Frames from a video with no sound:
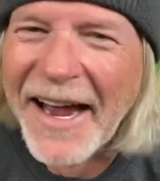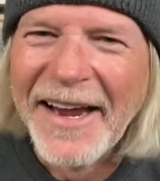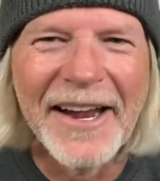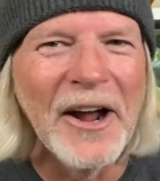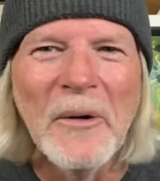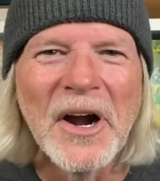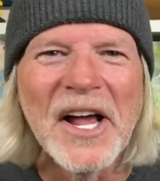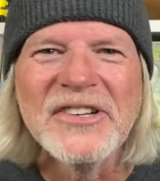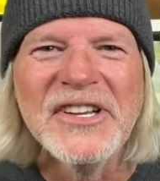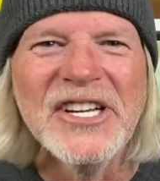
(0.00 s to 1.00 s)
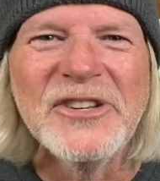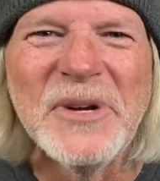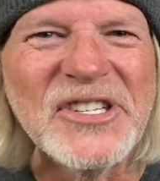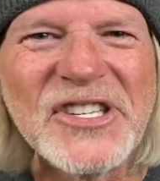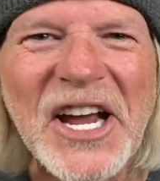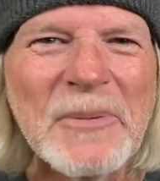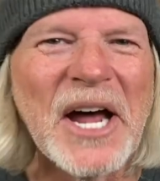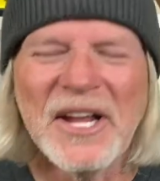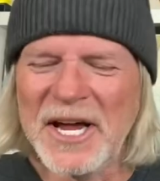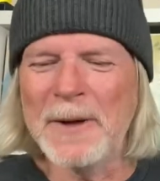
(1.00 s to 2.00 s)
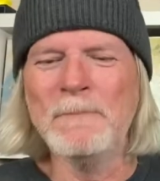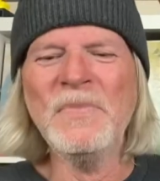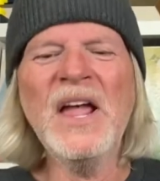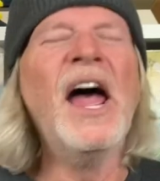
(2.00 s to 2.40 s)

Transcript: You know, what else needs to be said about him?